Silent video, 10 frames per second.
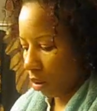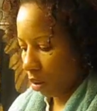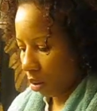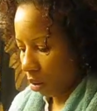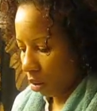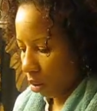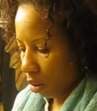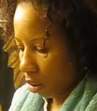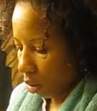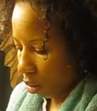
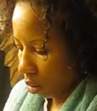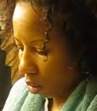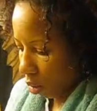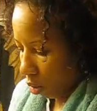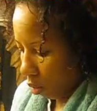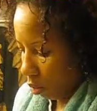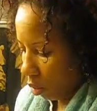[no speech]